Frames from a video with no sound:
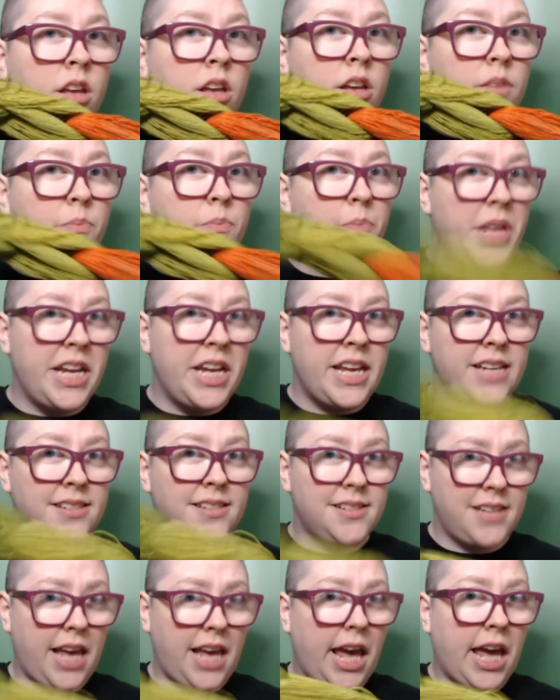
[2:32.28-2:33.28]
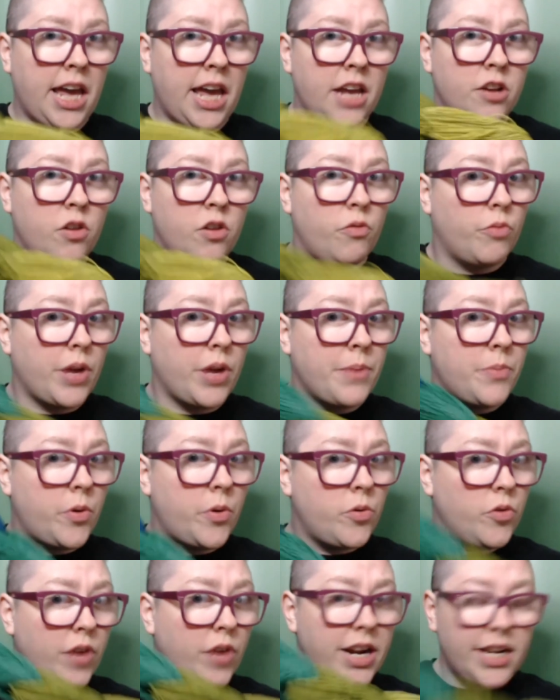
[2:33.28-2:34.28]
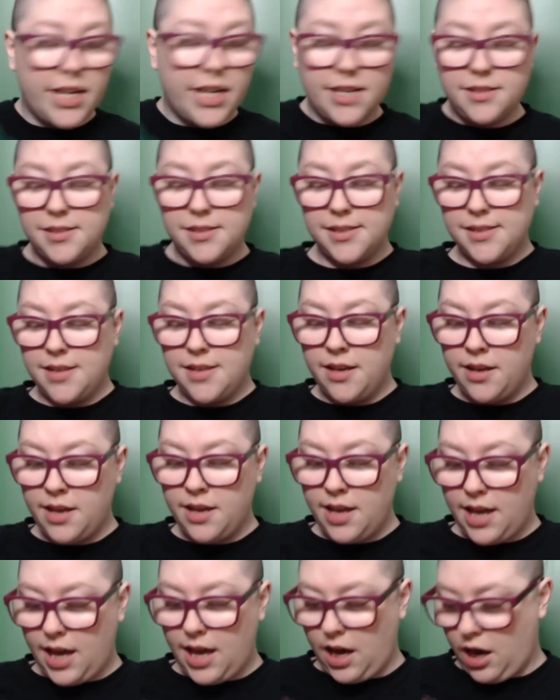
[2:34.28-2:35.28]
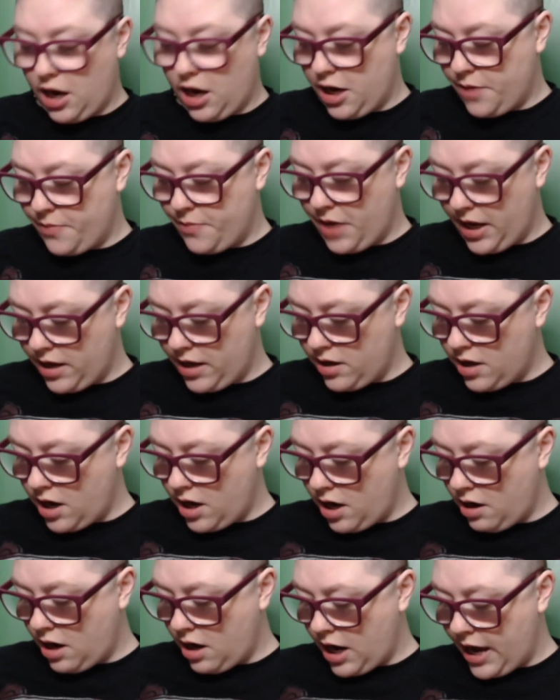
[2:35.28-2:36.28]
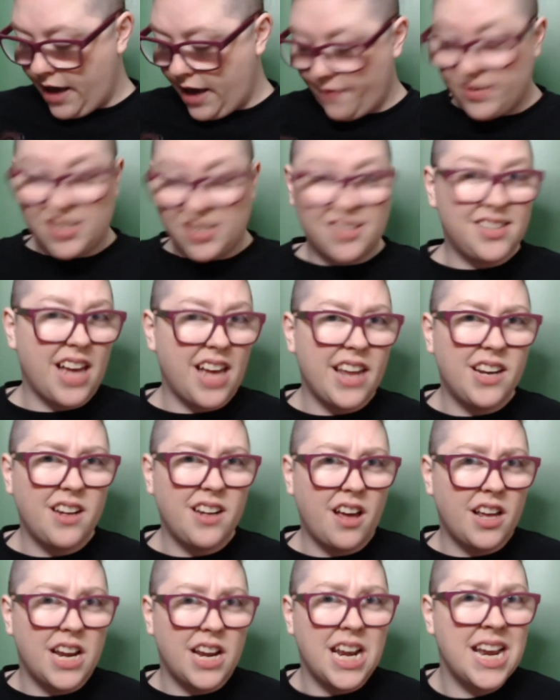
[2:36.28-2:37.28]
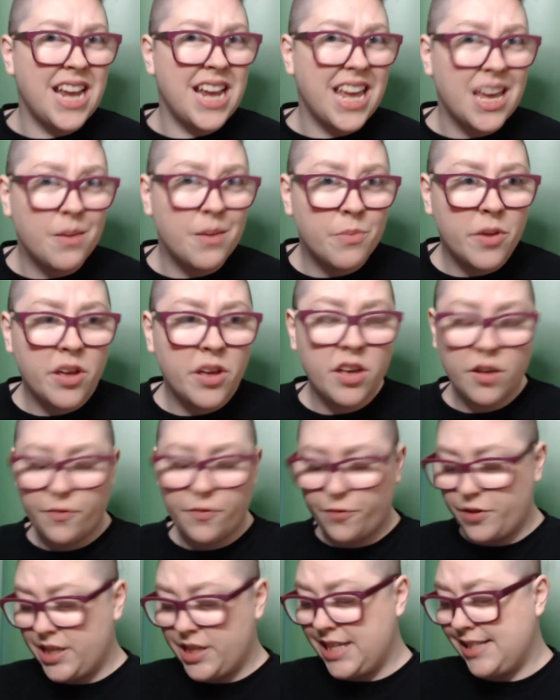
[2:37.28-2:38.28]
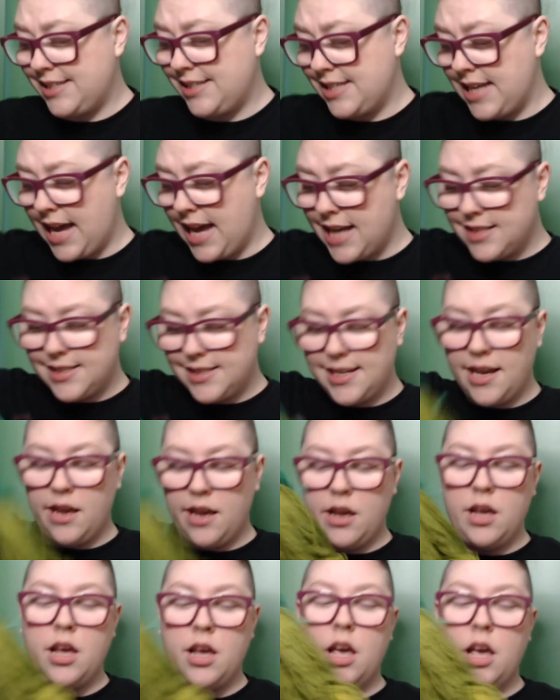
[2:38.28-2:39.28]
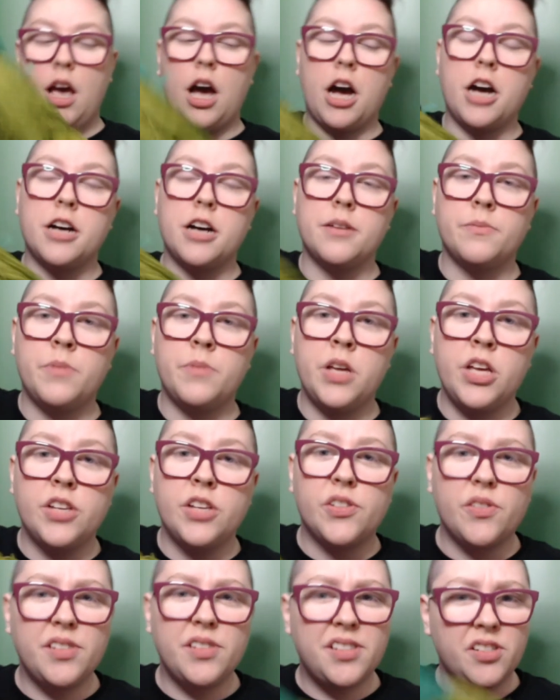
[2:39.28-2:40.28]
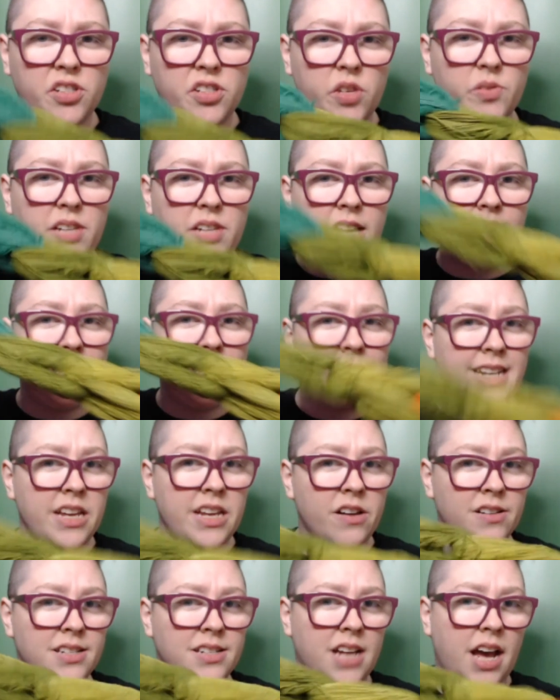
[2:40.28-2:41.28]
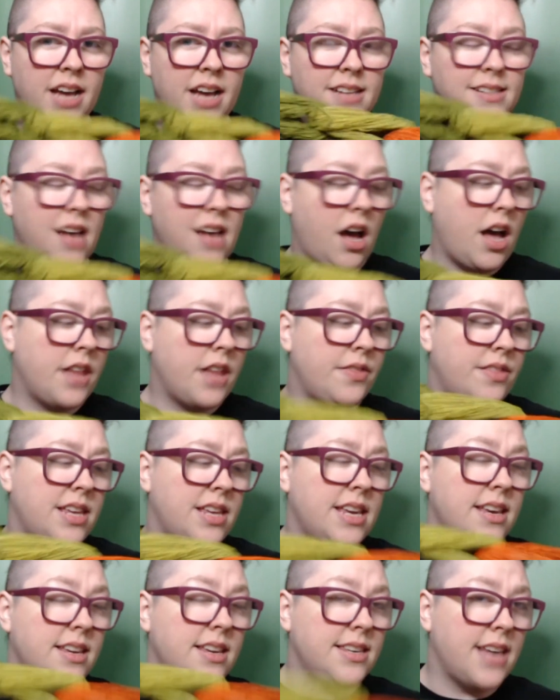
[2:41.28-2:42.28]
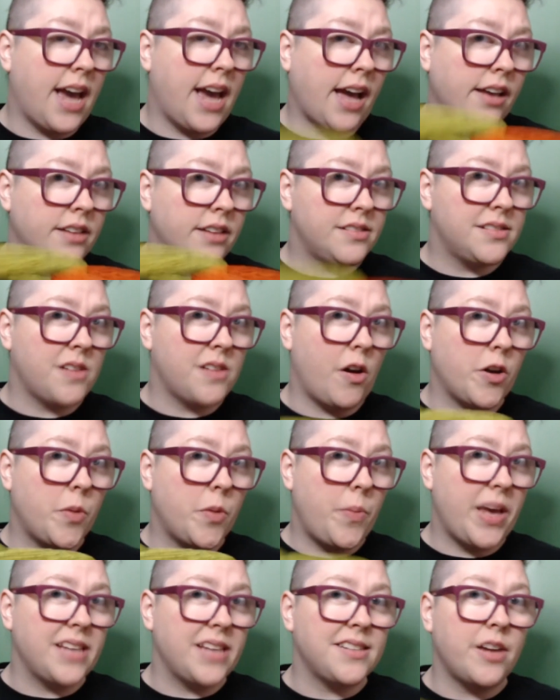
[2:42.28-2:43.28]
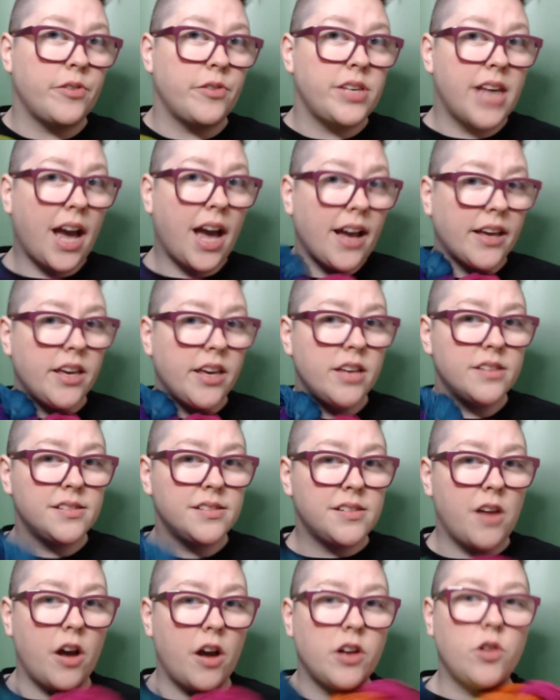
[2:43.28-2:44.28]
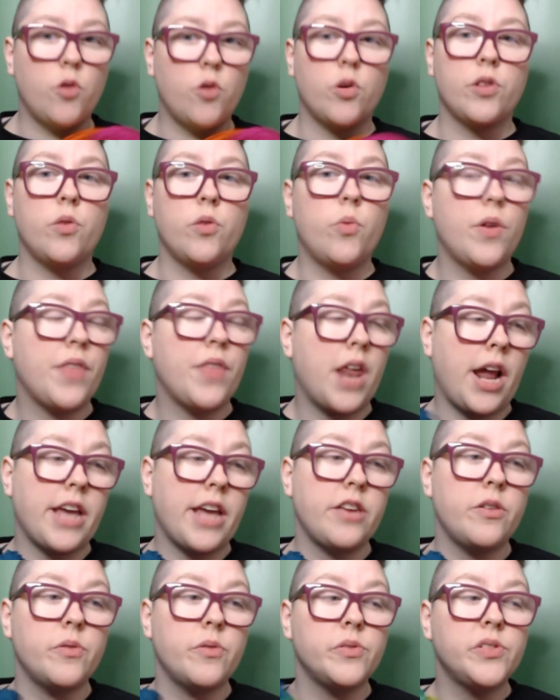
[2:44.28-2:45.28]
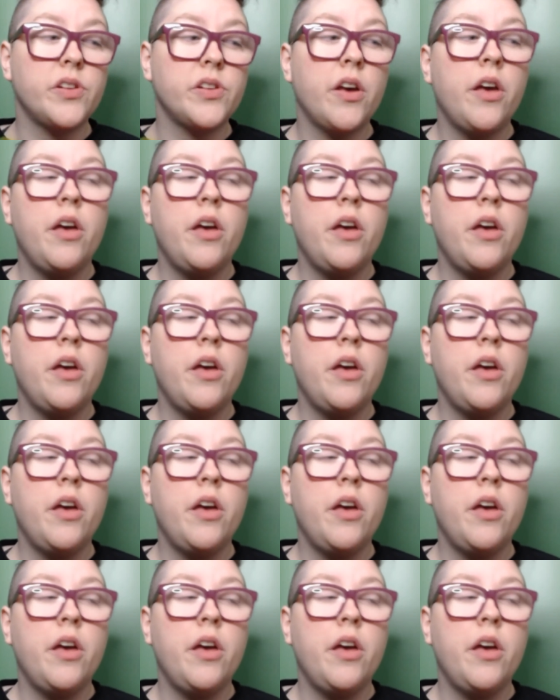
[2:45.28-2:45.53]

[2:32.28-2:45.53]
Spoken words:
mini skein rainbow gradients. I haven't decided on a name for these yet. So this is using neon dyes on the Yak sock base. Now Yak sock, or the one that I use,